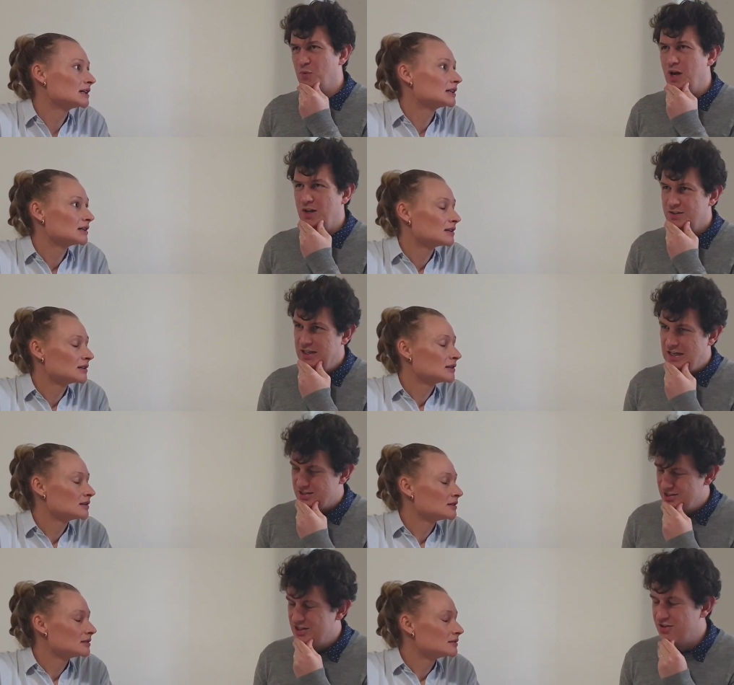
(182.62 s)
Speaker 1: well,
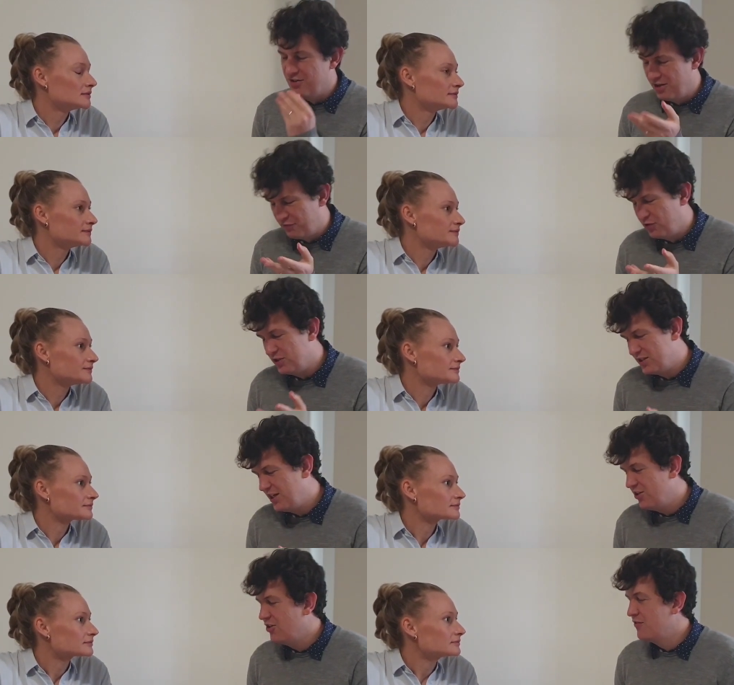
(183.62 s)
yes, in a, of course,
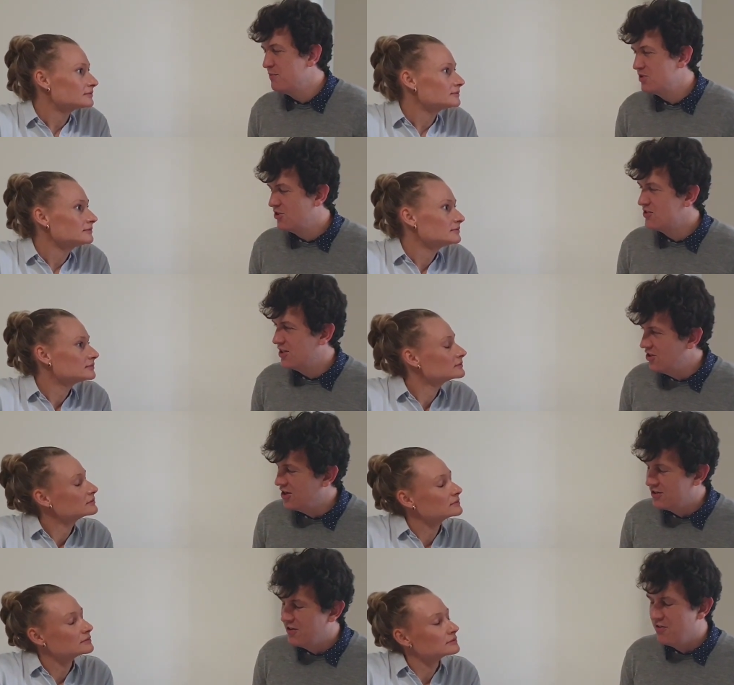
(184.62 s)
in and of themselves, they're
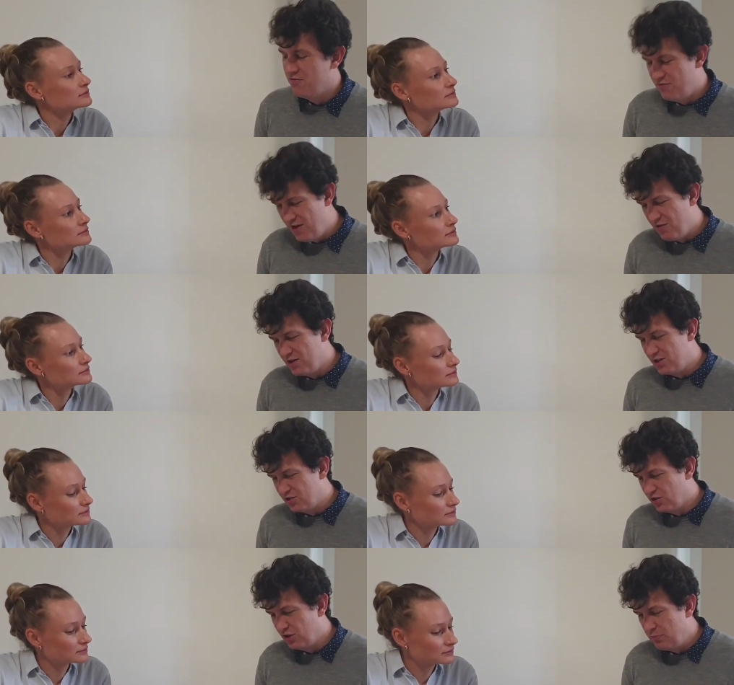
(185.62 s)
not very
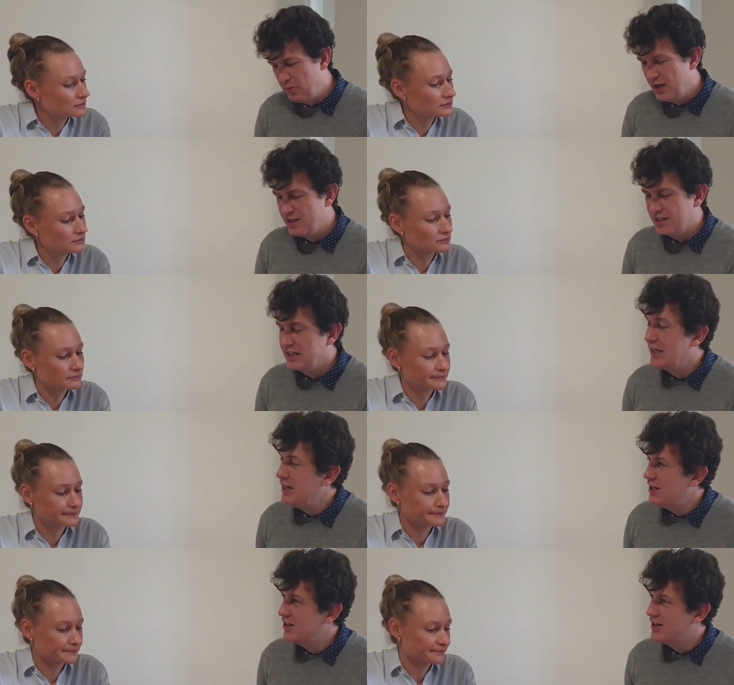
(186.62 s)
good. But the key
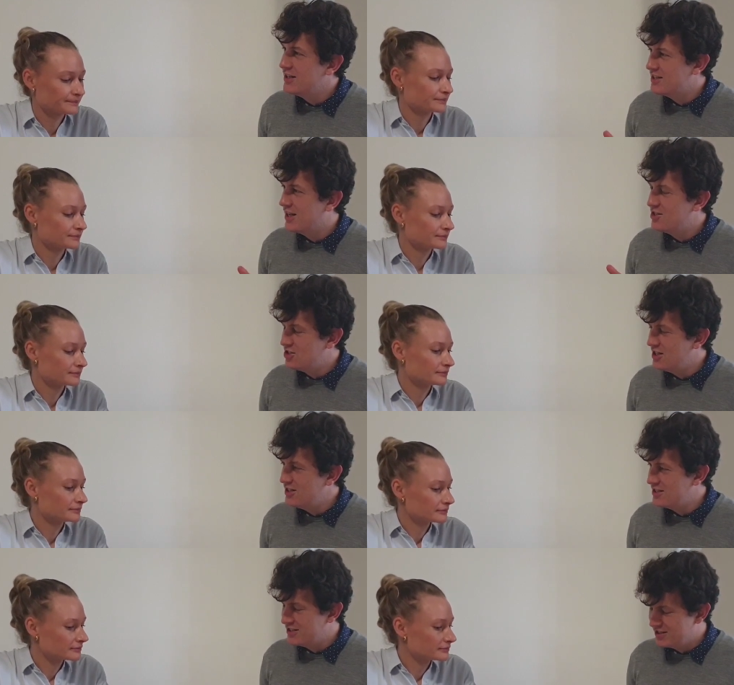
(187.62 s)
here is that
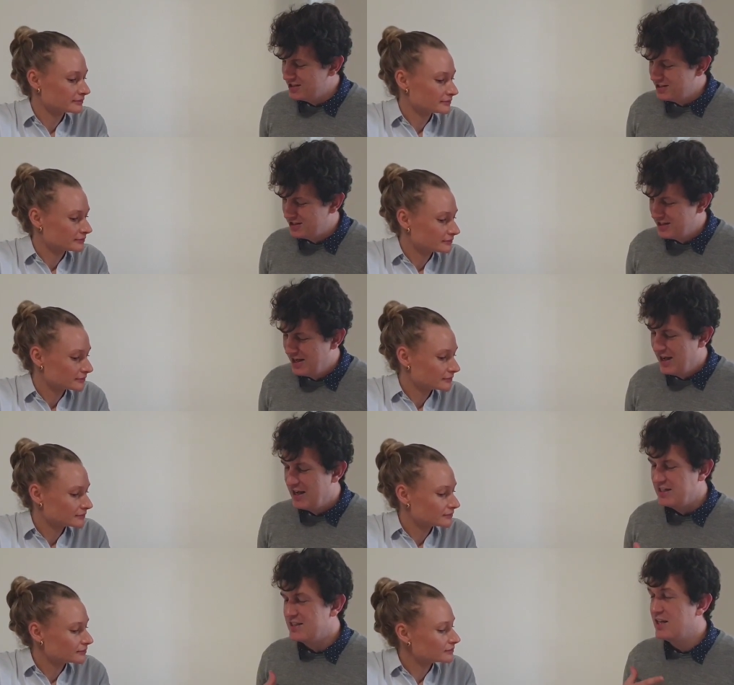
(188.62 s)
Jesus
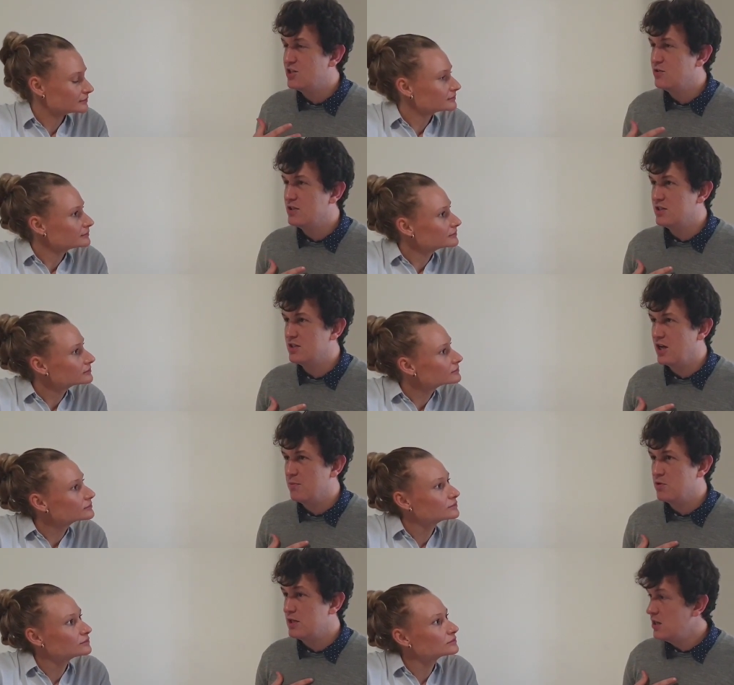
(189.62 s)
is saying to his
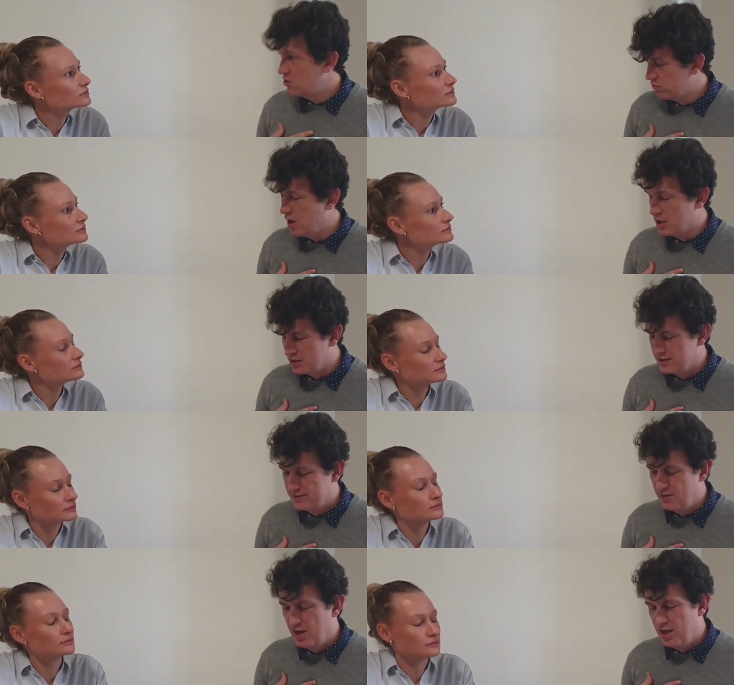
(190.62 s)
disciples and to us
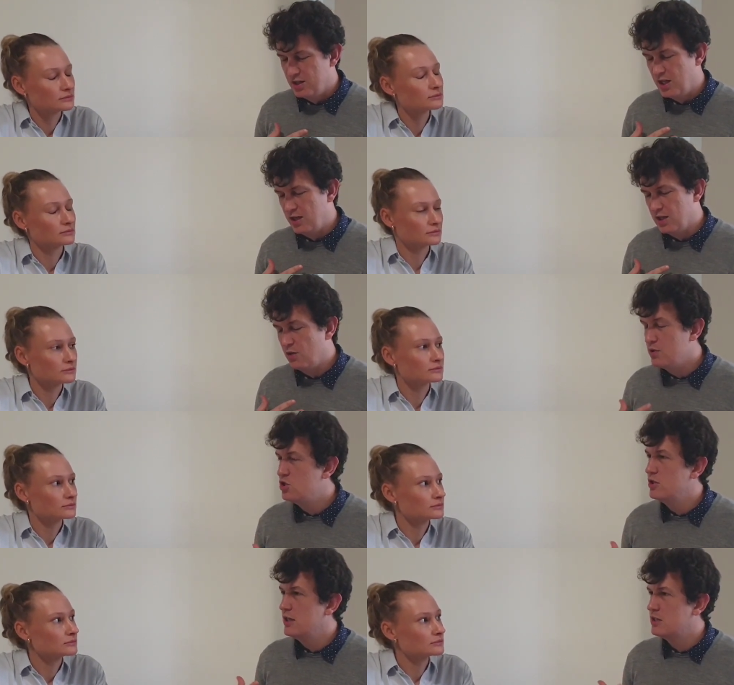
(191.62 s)
that uh, we
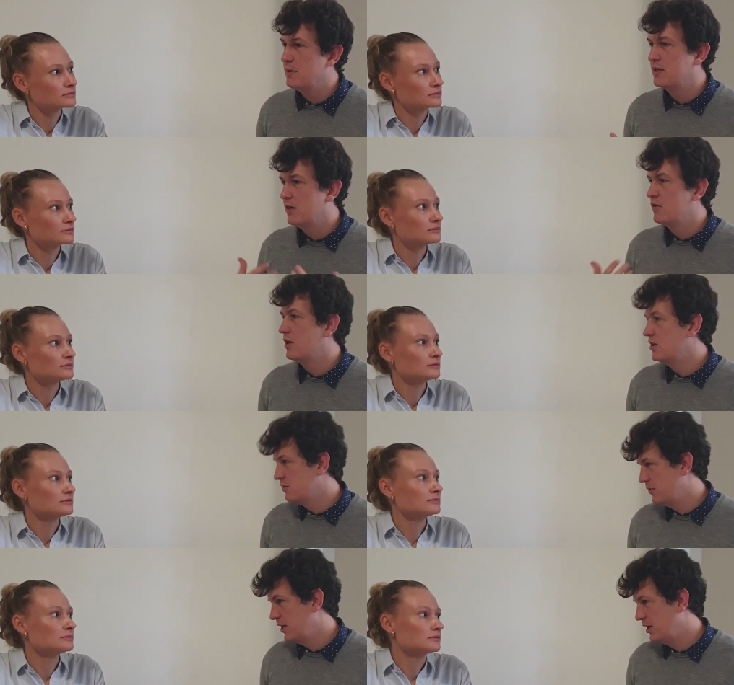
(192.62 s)
shouldn't expect everything to
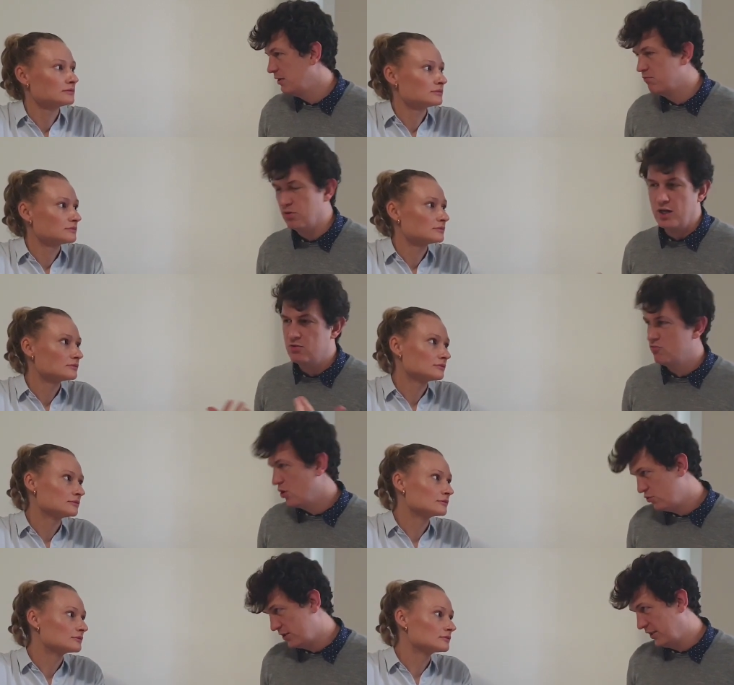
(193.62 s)
be bright and
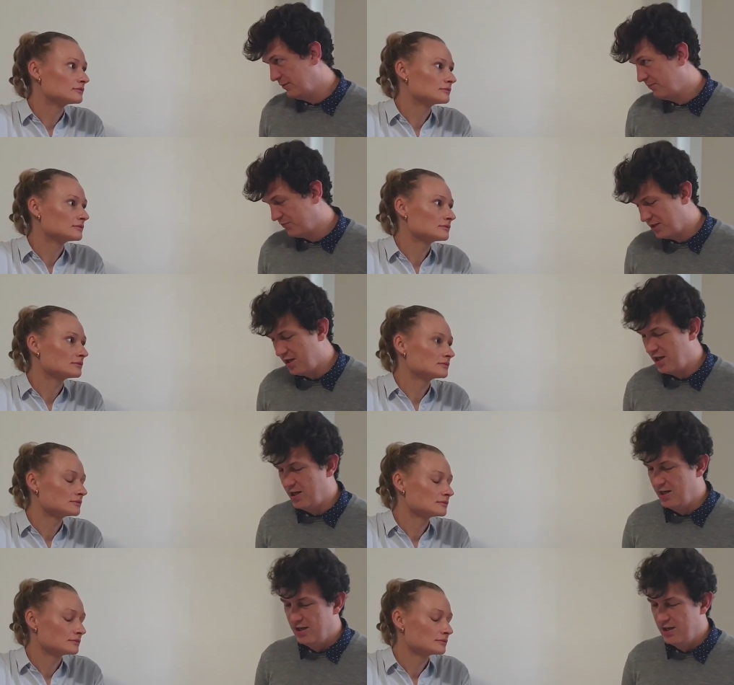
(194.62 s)
rosy. Uh,